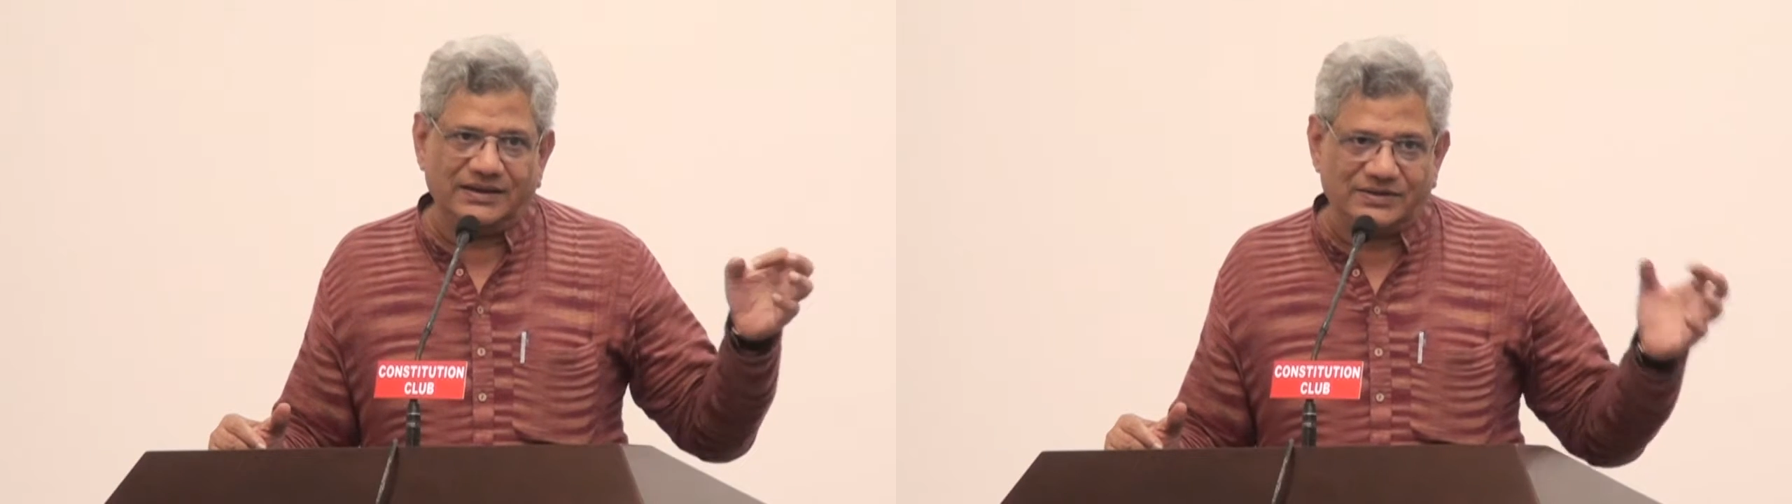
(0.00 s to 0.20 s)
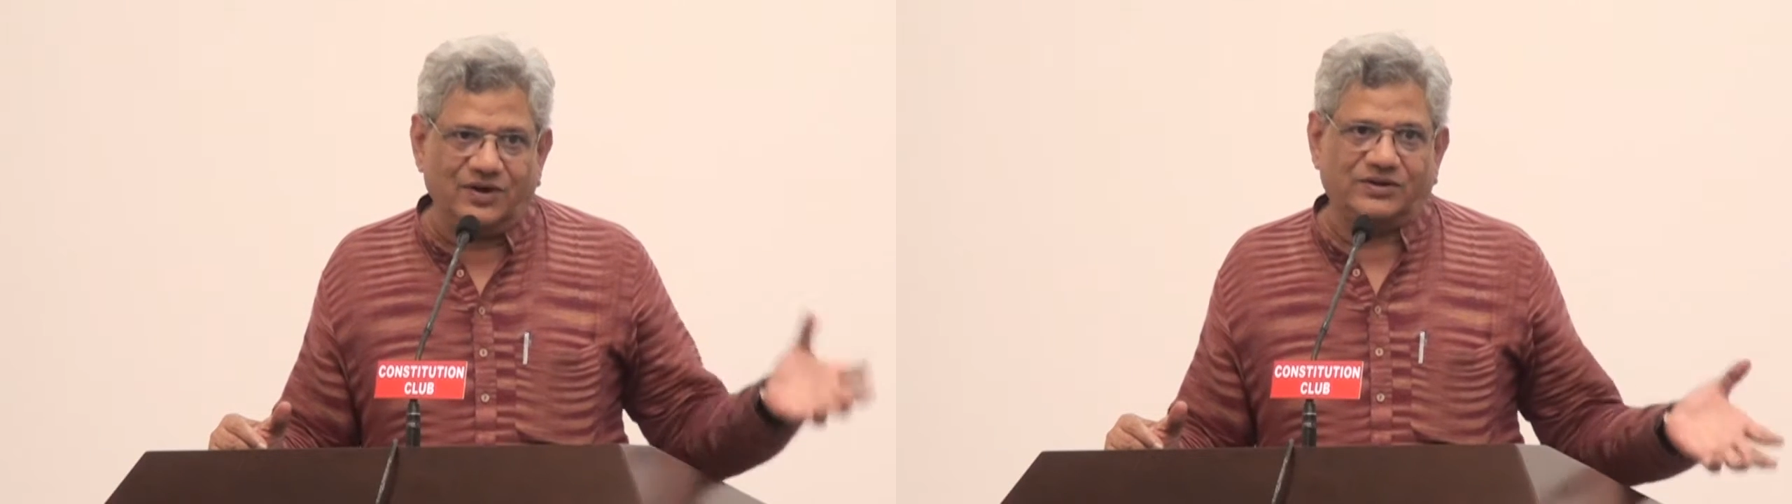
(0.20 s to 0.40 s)

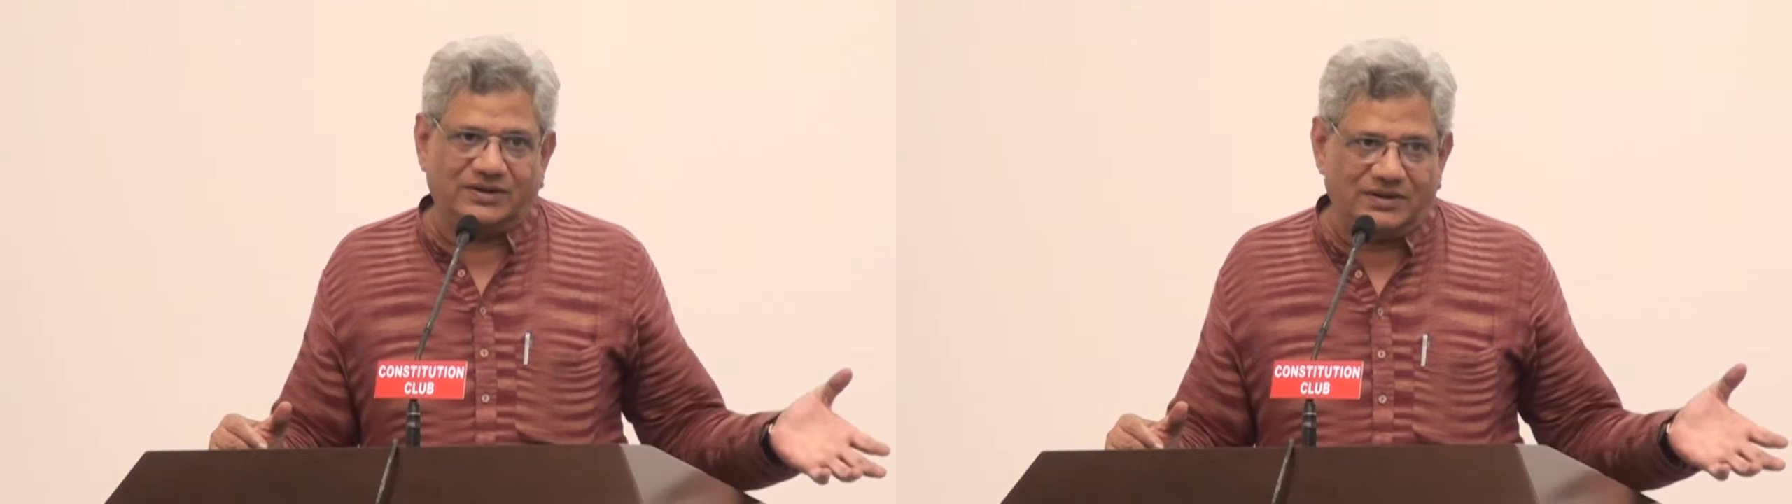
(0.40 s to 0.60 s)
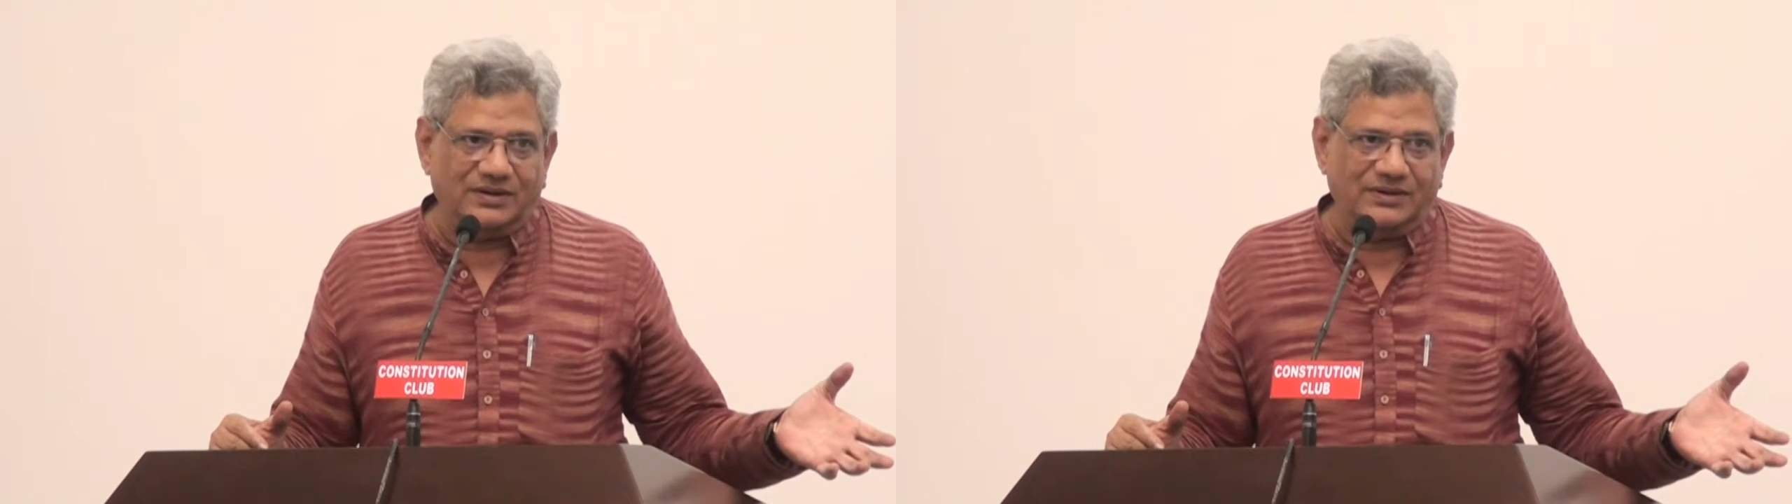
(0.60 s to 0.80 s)
has
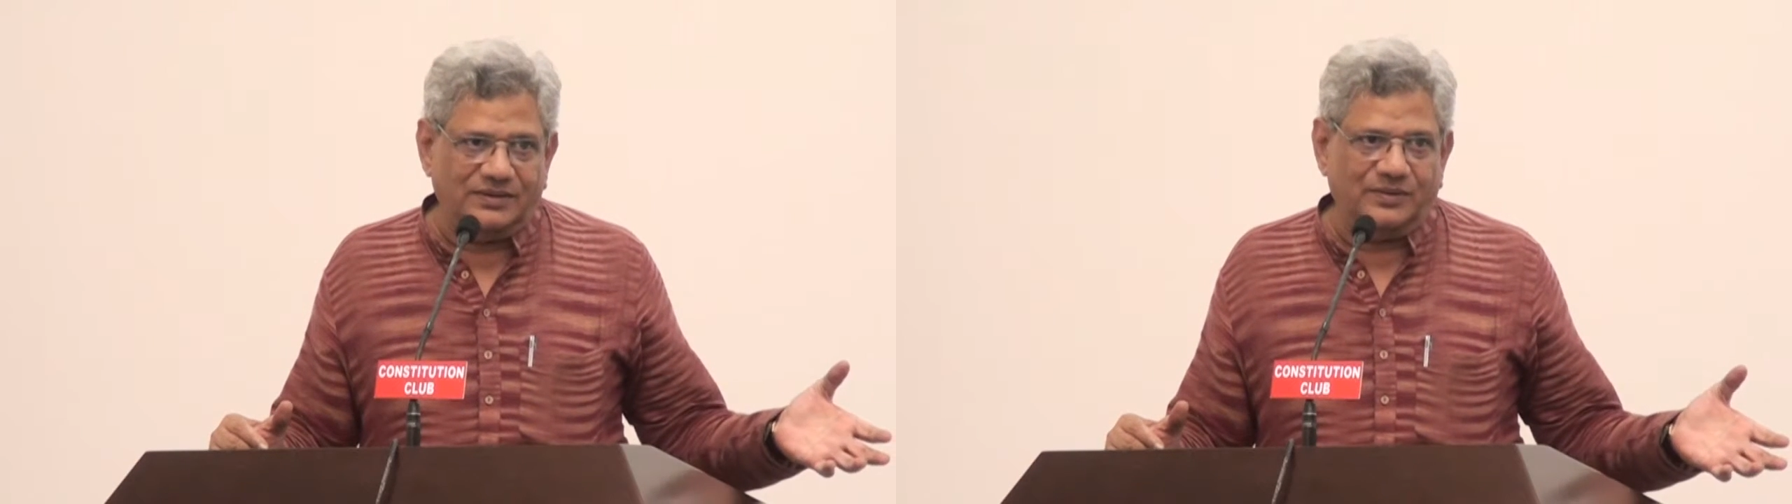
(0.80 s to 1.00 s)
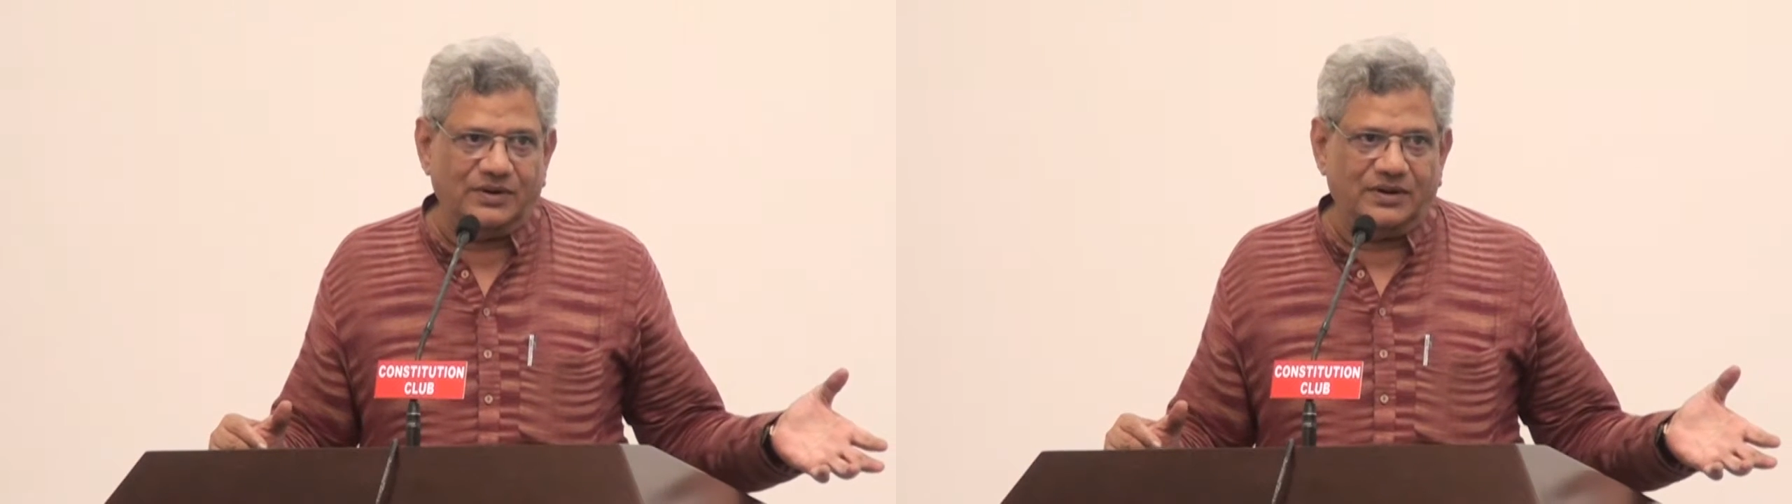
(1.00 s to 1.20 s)
not
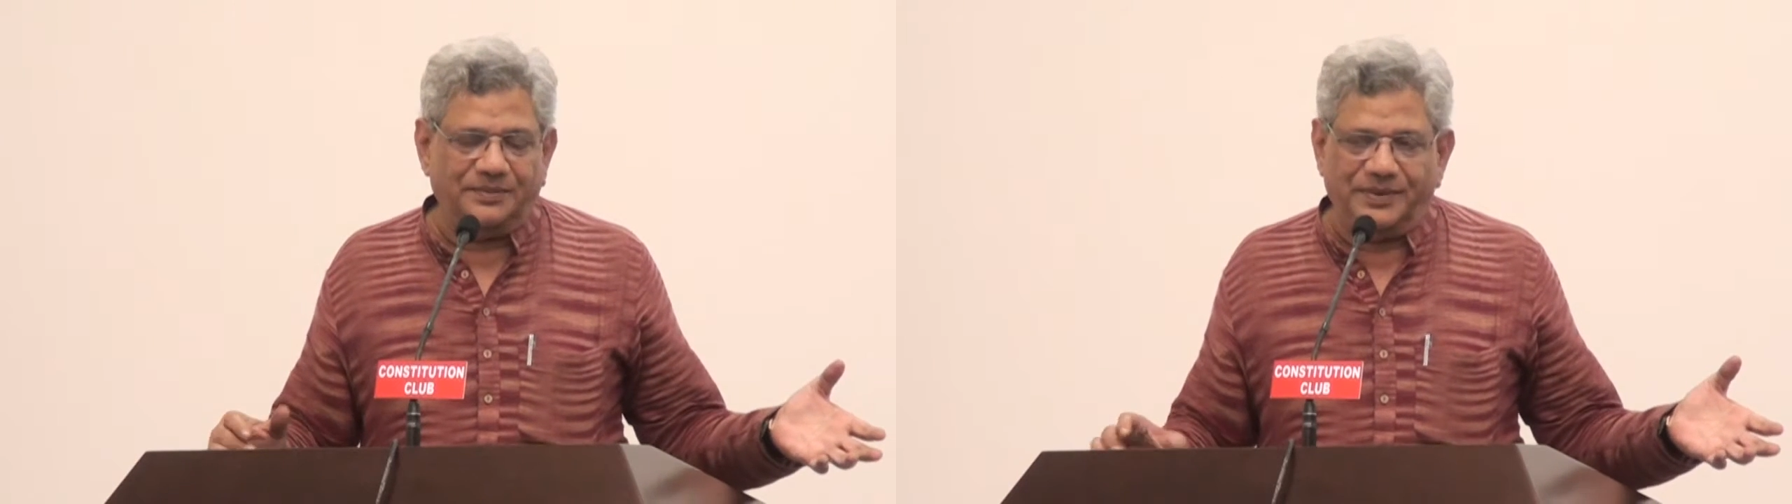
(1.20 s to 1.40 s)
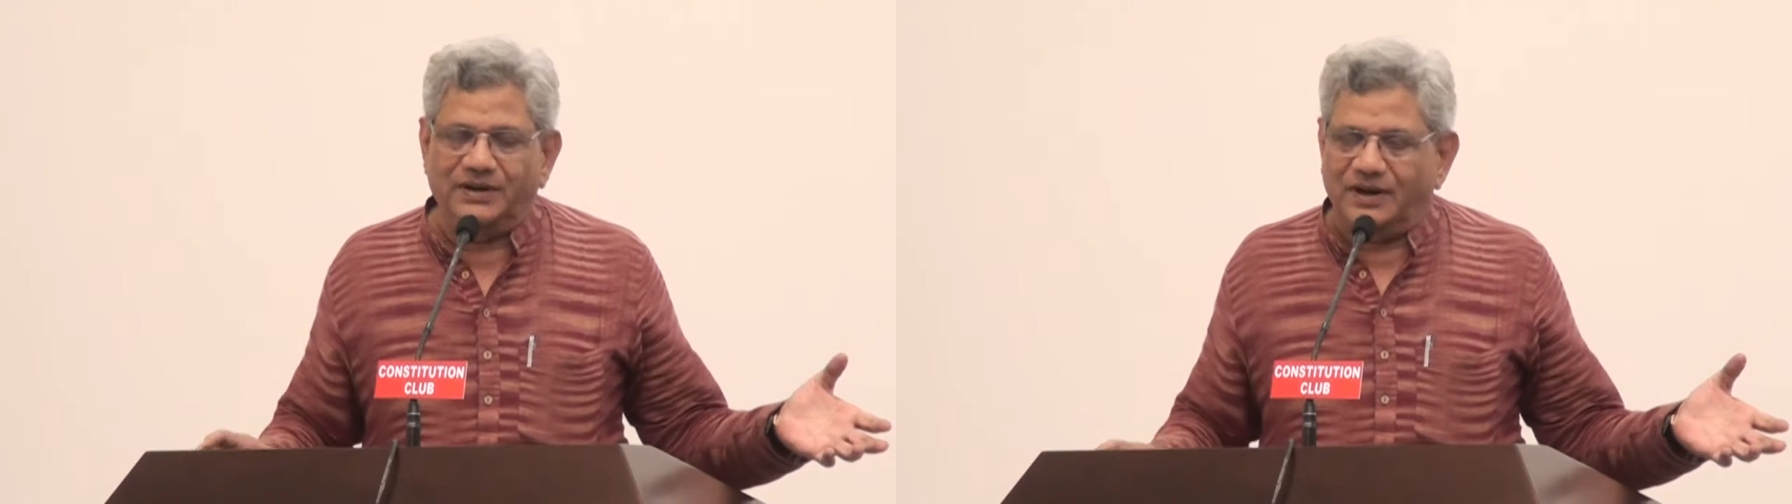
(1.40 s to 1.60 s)

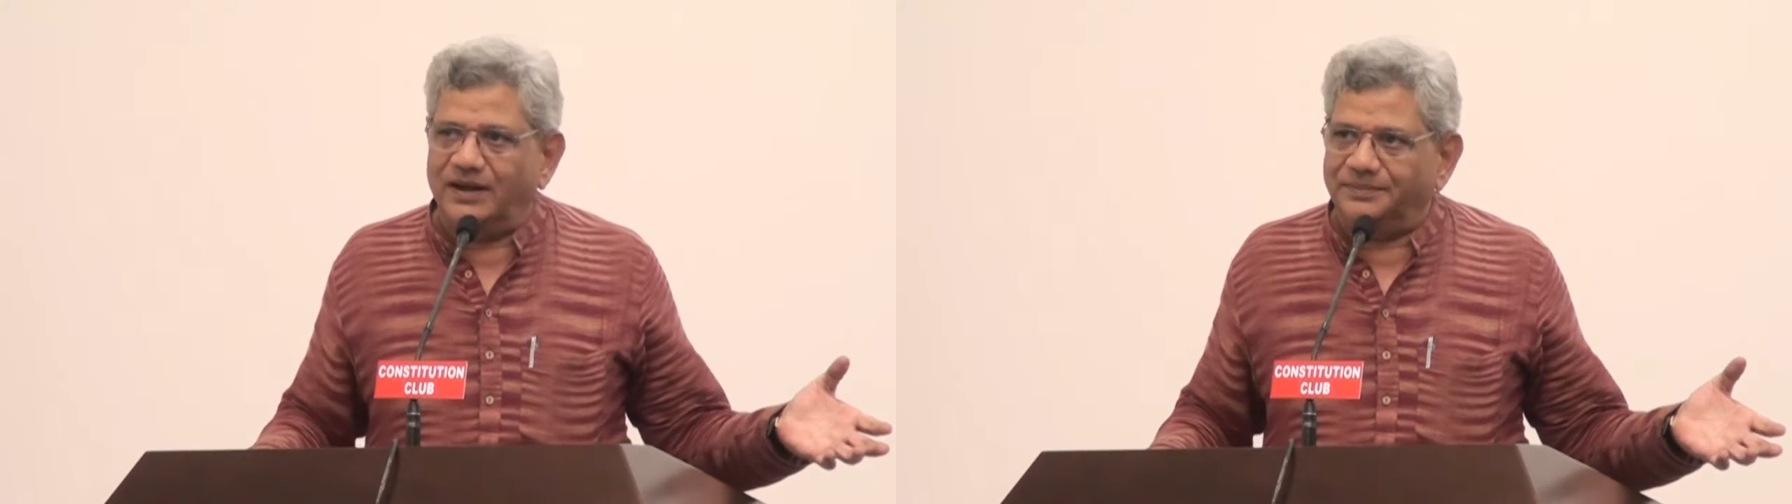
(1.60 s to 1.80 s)
been,